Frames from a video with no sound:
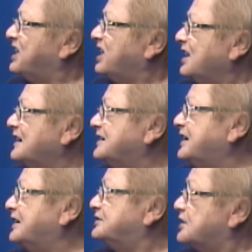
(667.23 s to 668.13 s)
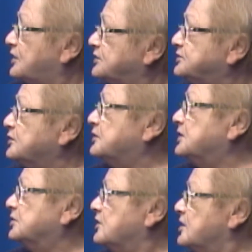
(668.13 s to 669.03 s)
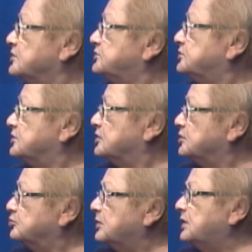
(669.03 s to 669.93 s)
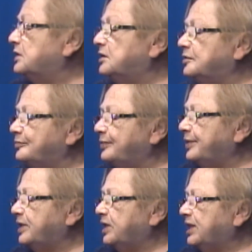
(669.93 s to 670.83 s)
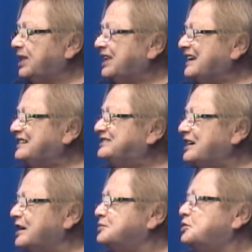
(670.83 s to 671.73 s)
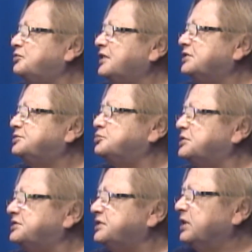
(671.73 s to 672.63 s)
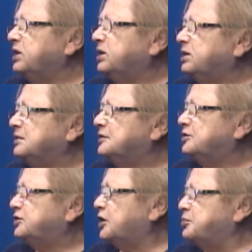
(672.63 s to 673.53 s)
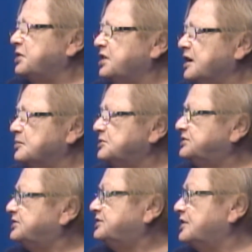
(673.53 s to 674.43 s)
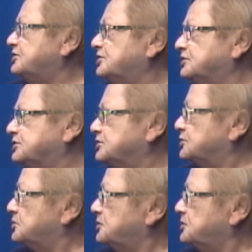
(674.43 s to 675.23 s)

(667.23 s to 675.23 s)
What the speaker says: And cats also are a long-term time investment. Shipping them is essential too.